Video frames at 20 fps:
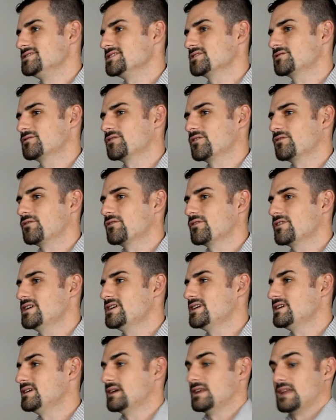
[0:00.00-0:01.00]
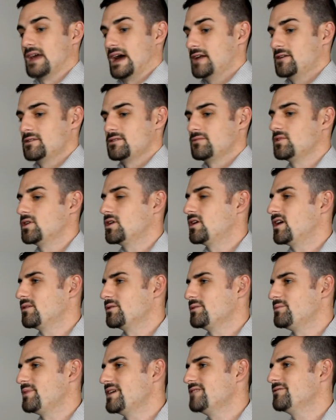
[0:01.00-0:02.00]
just for free, and I don't even know how
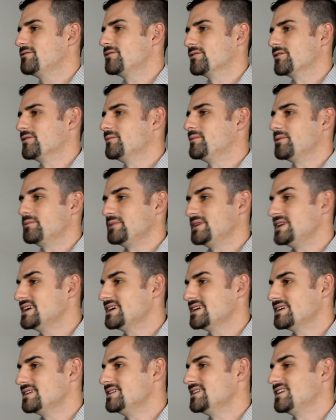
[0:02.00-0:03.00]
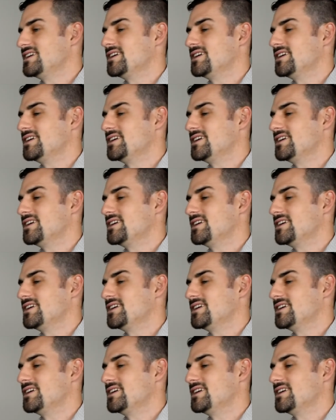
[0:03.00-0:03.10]
we paid for it, but we did. You